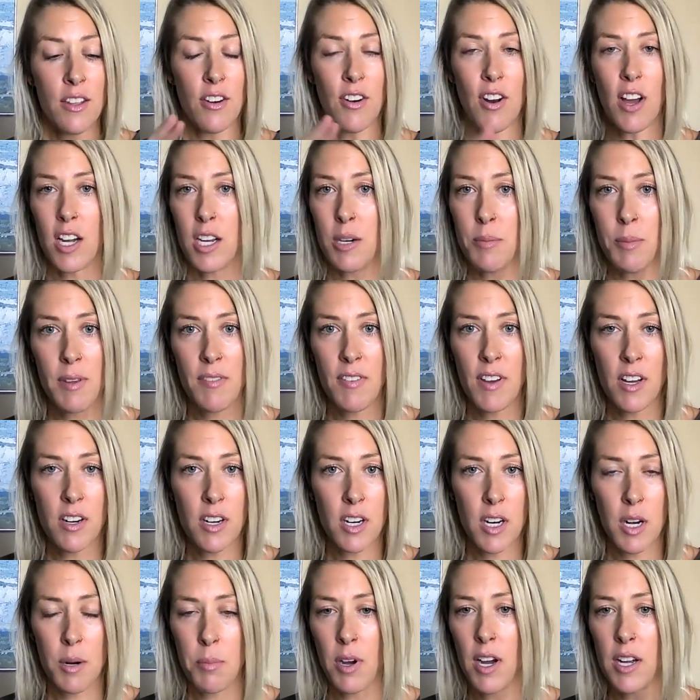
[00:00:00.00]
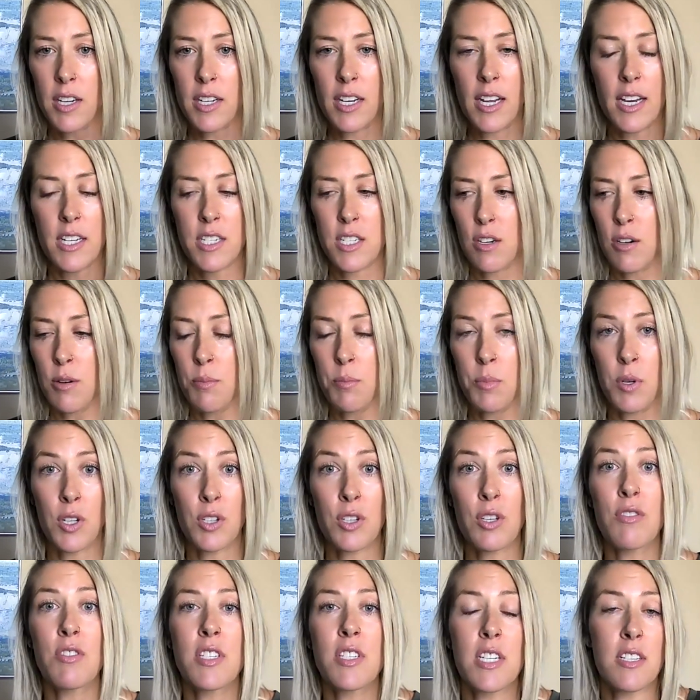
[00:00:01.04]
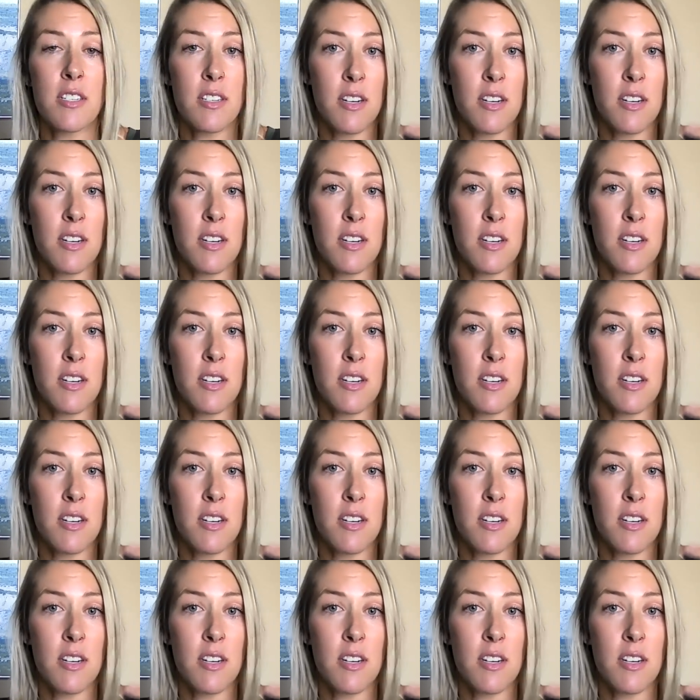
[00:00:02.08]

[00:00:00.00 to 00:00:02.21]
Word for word: They're not going to be found in a podcast or a book. Those